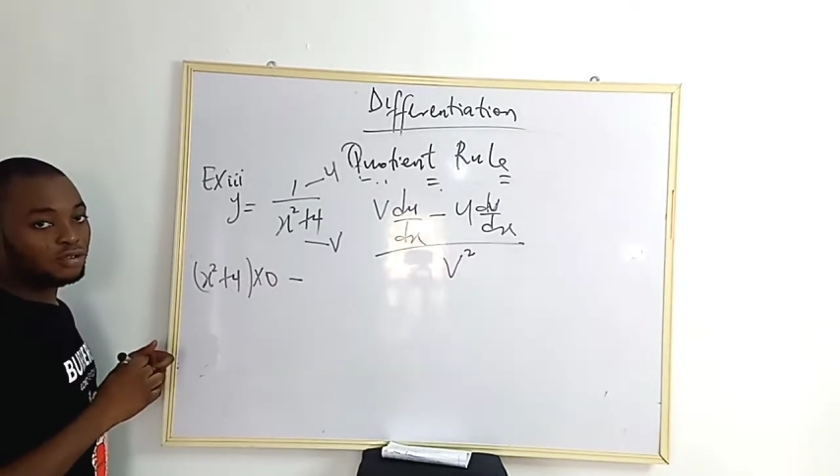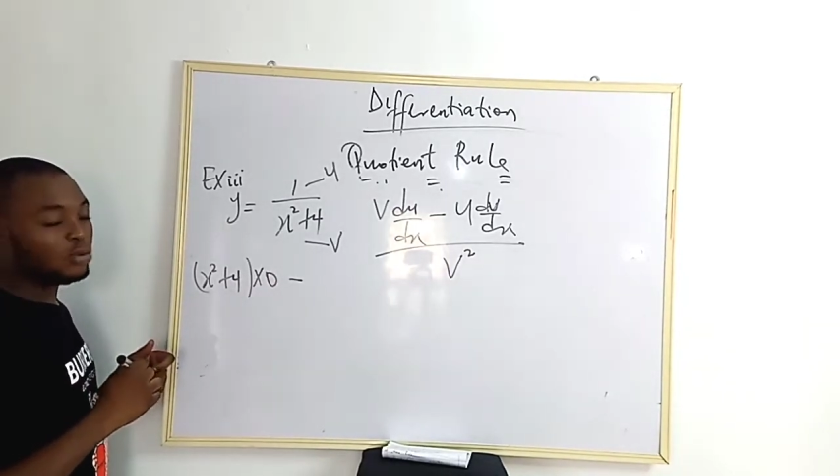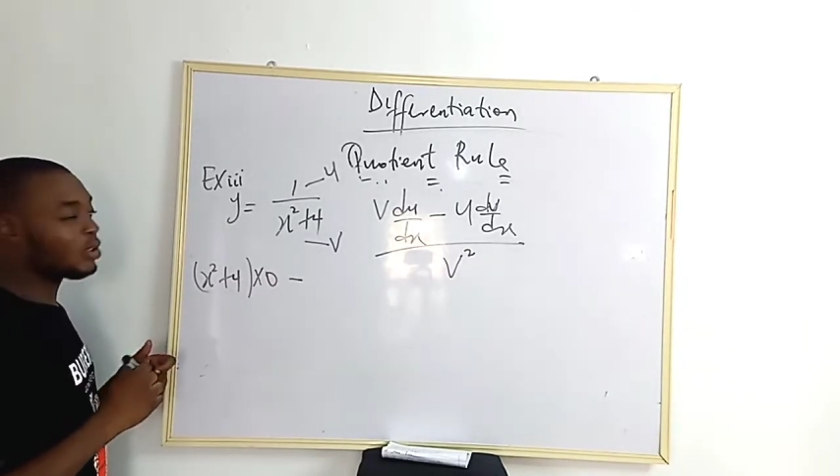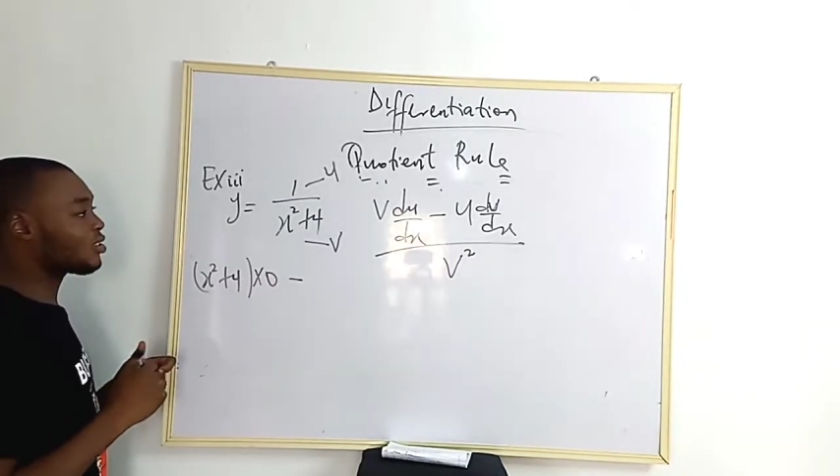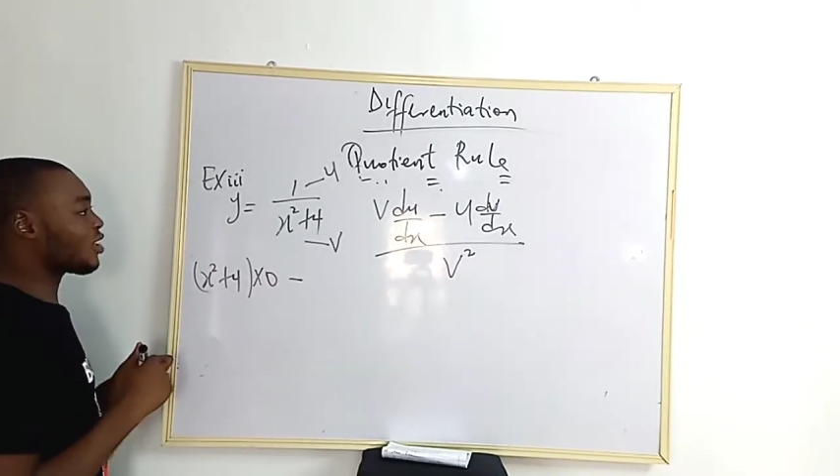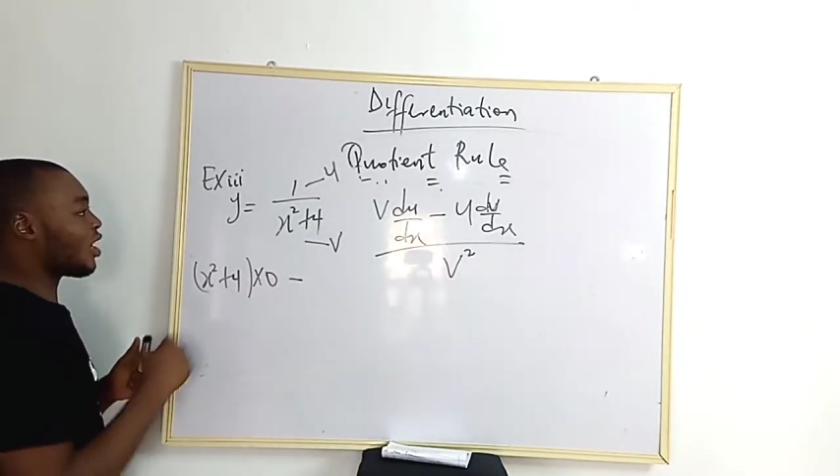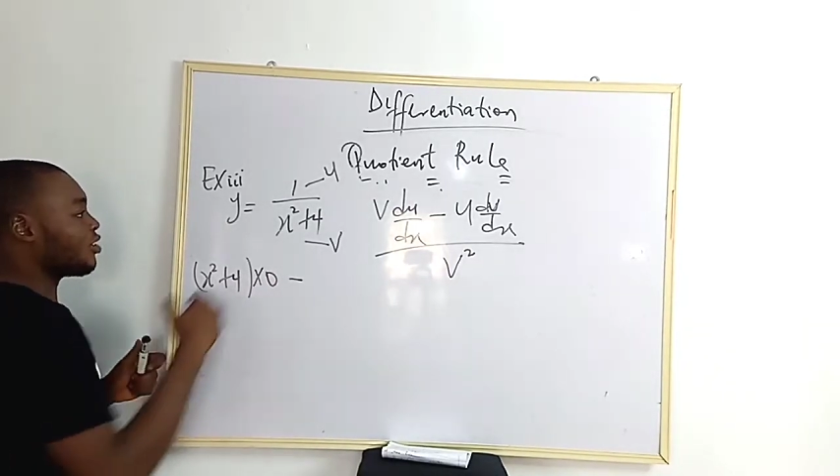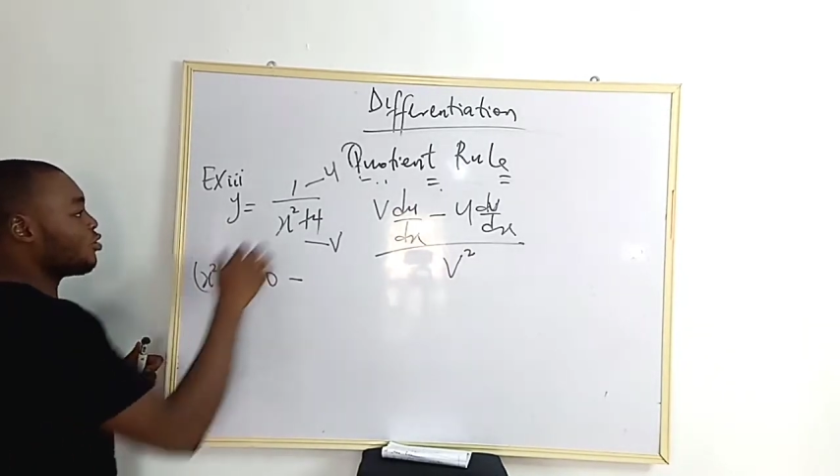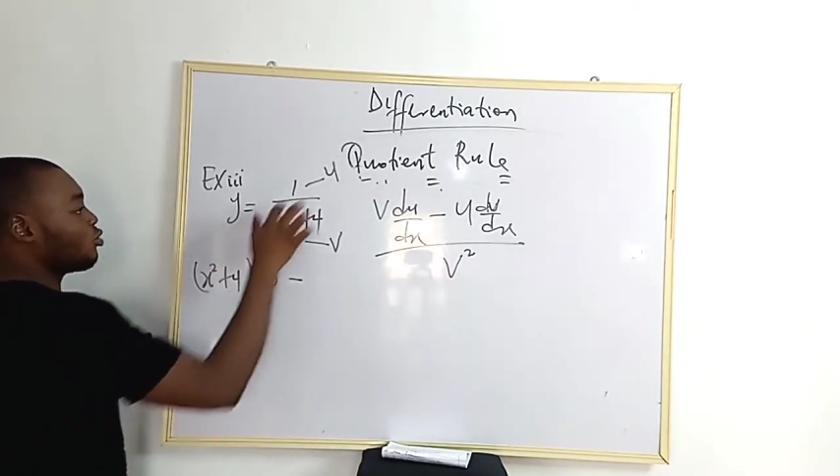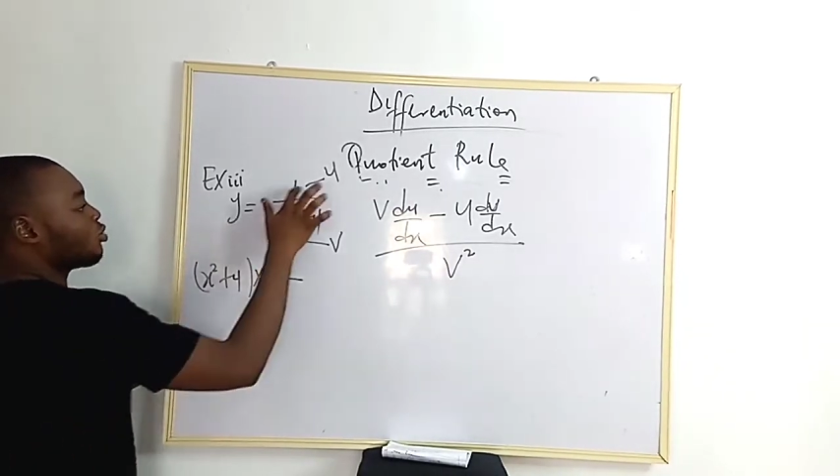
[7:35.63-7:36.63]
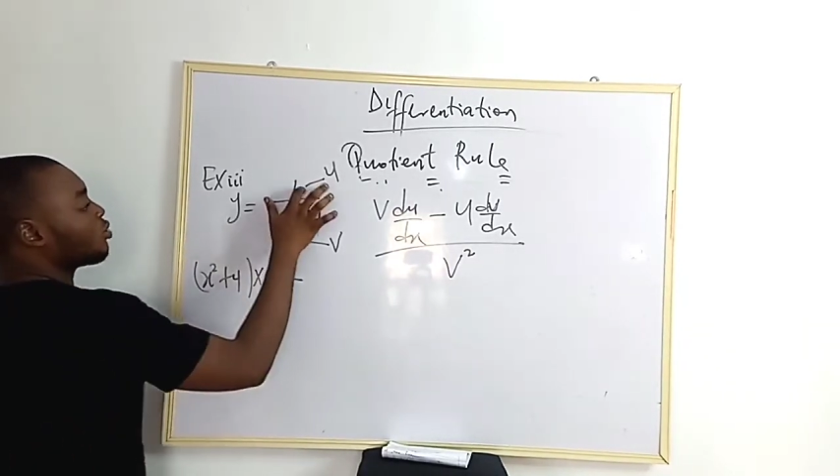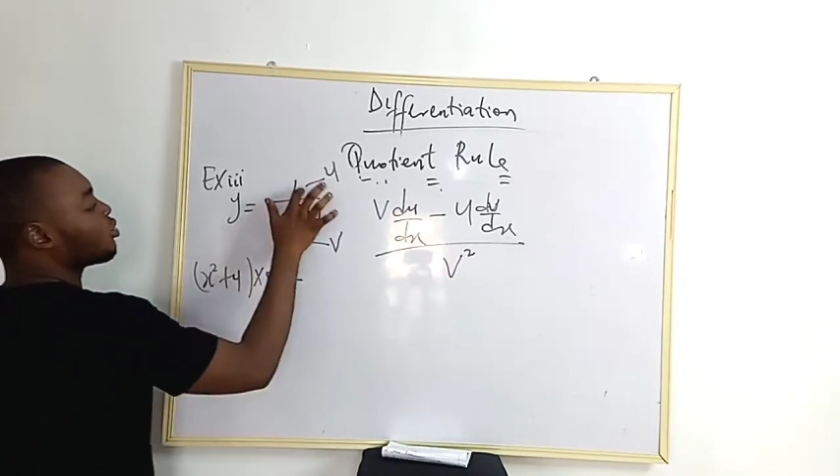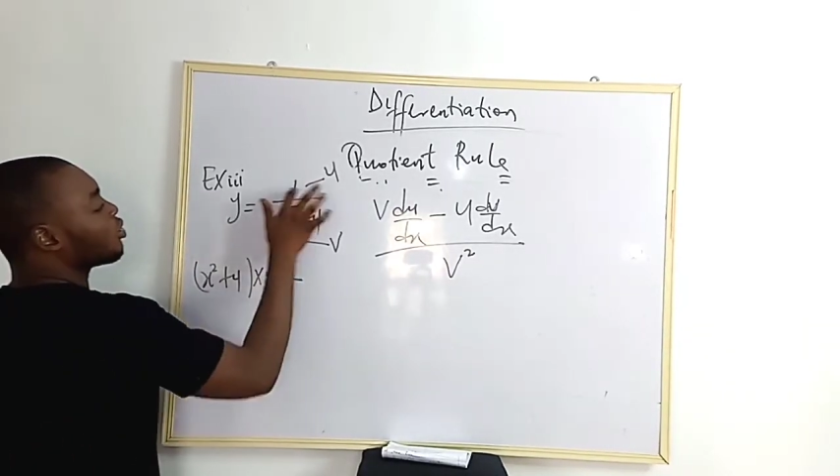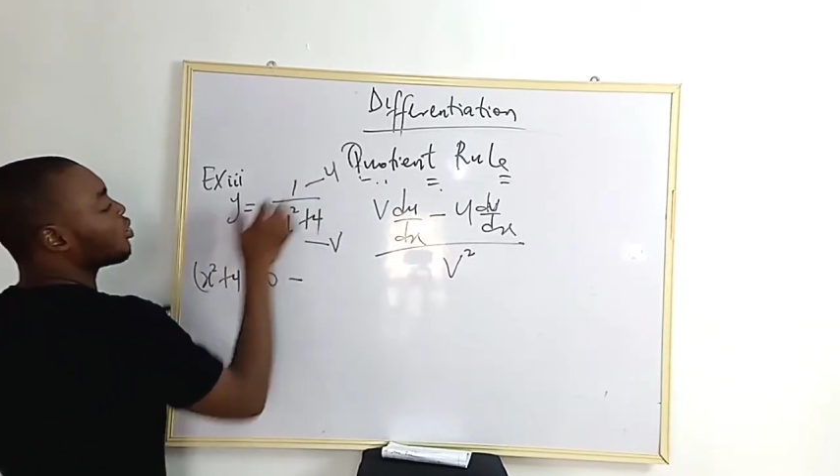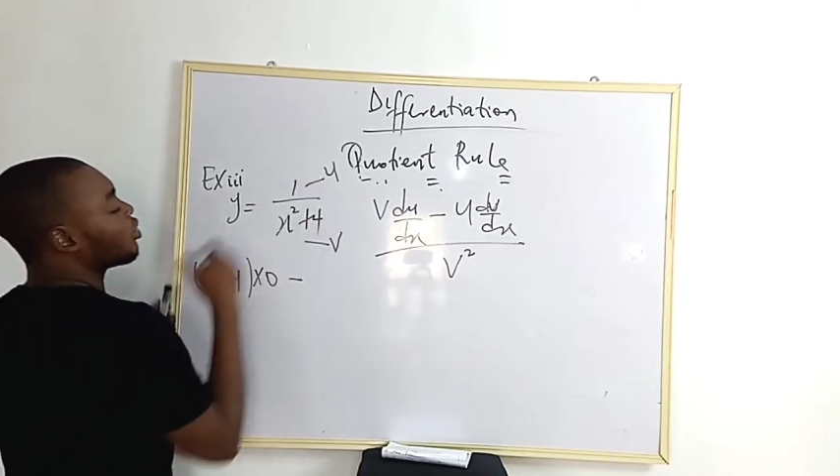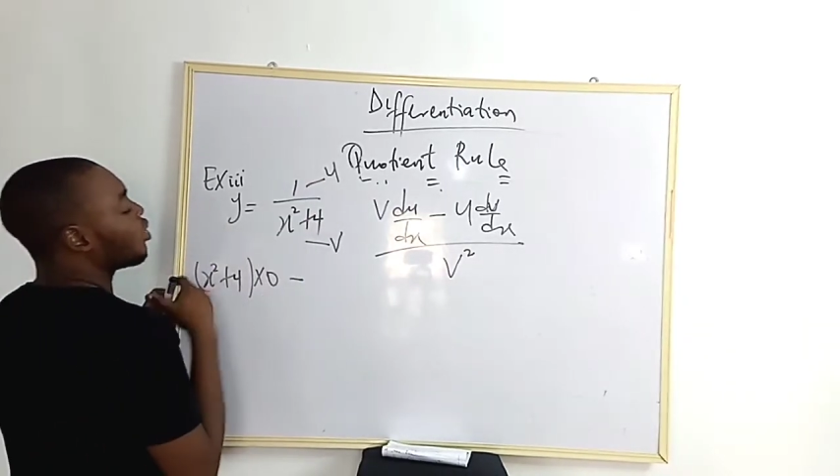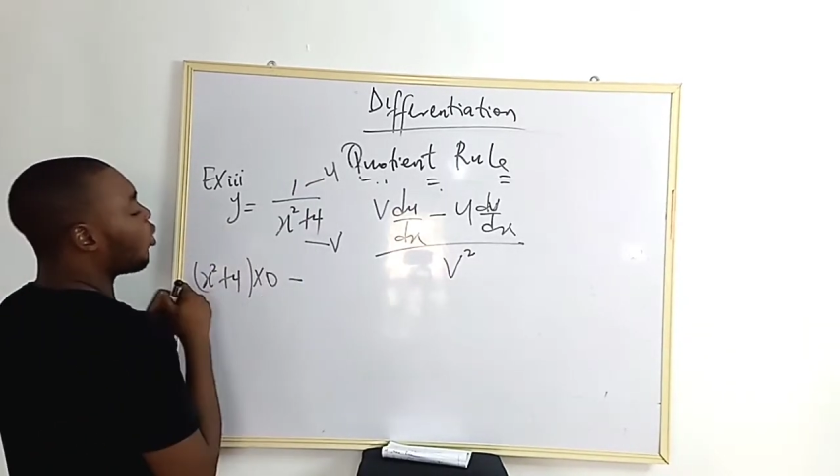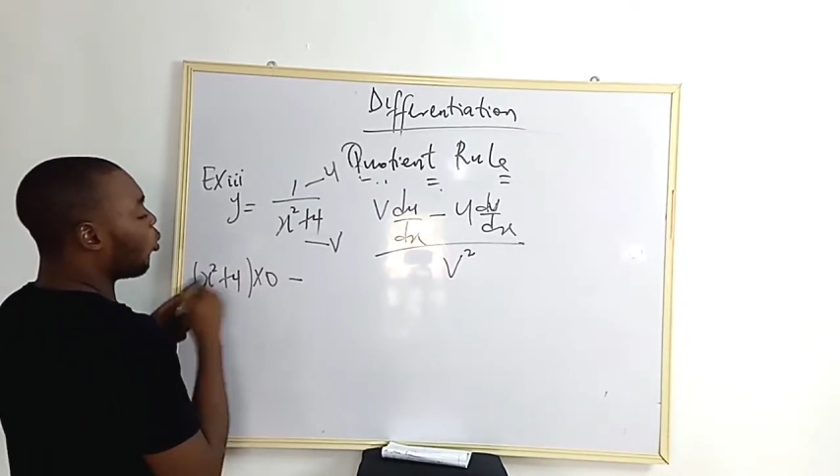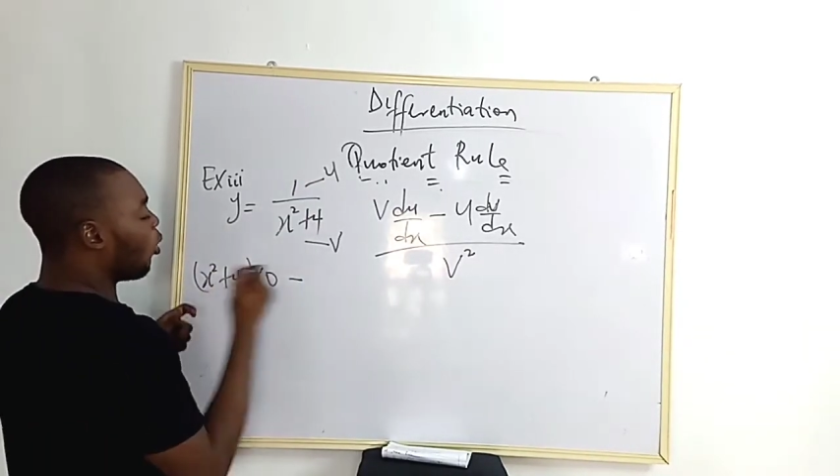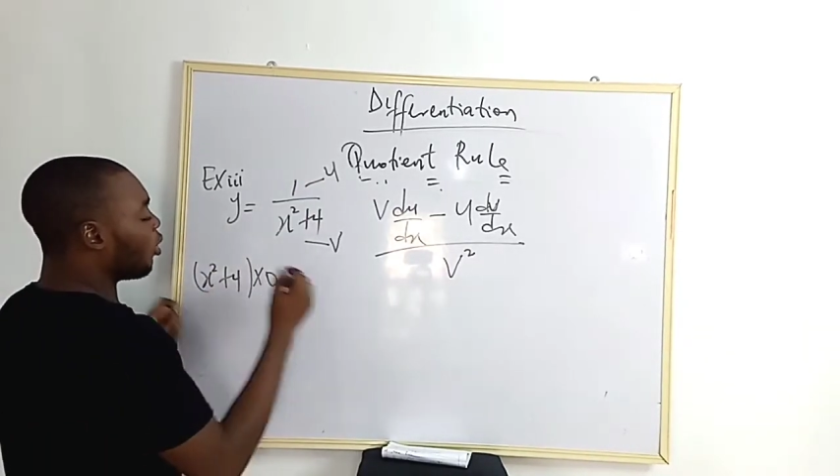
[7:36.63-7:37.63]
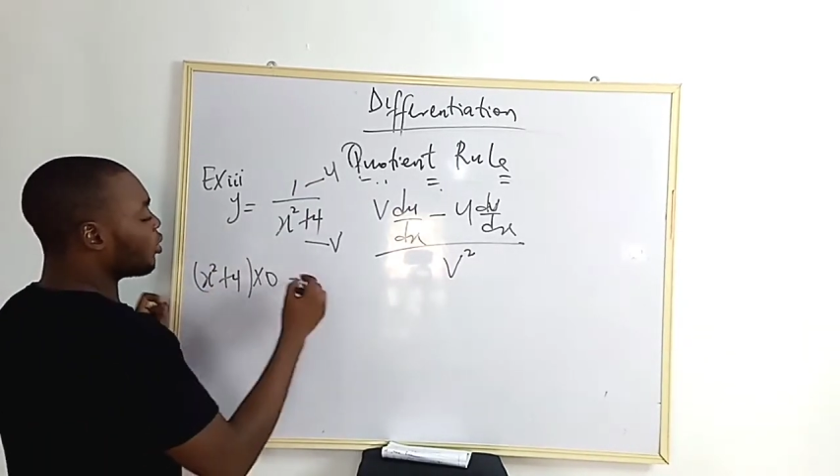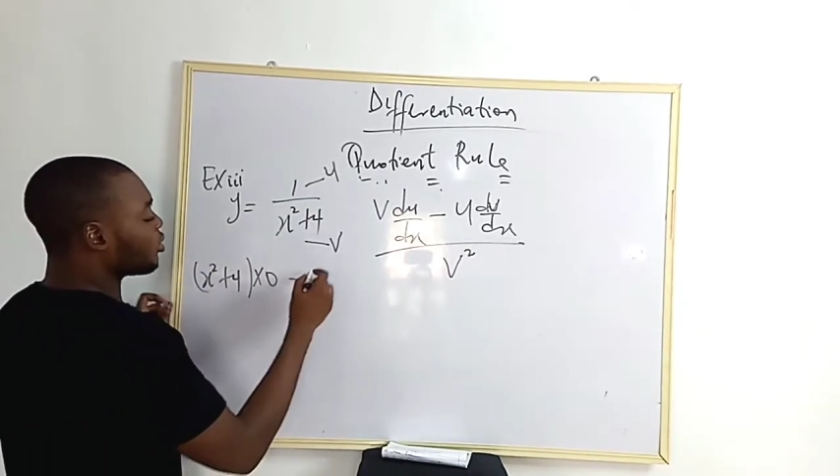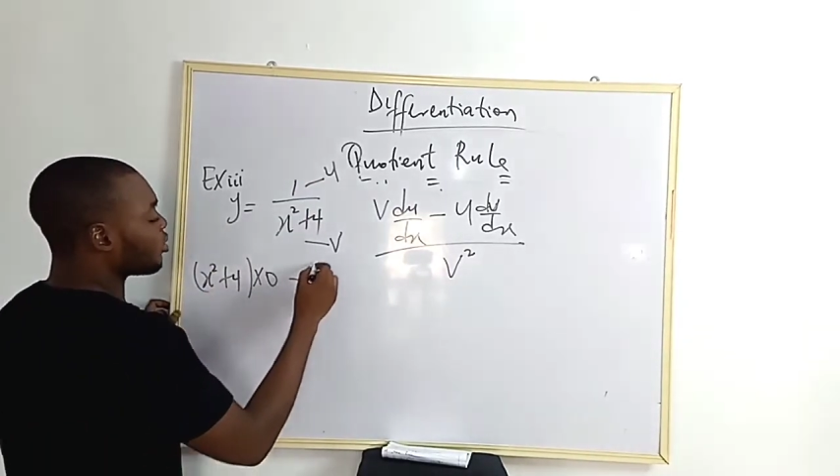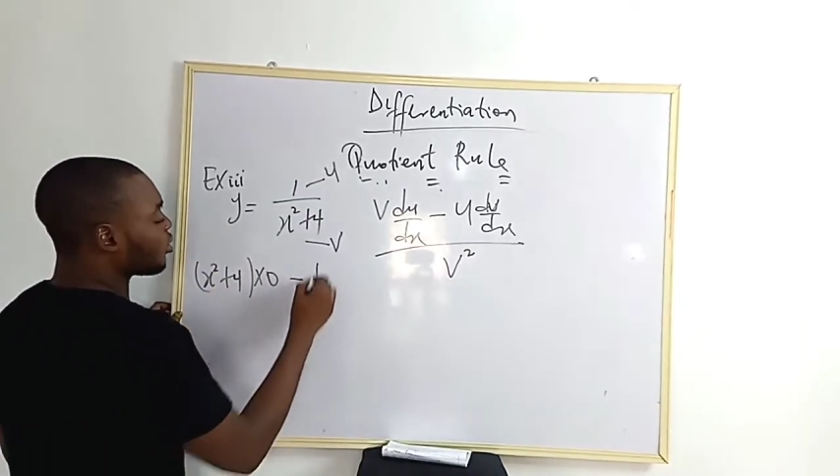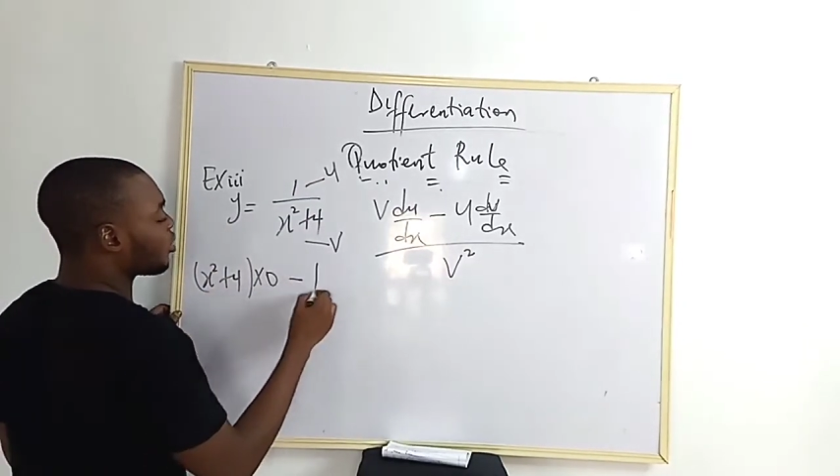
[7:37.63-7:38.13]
What is our u? 1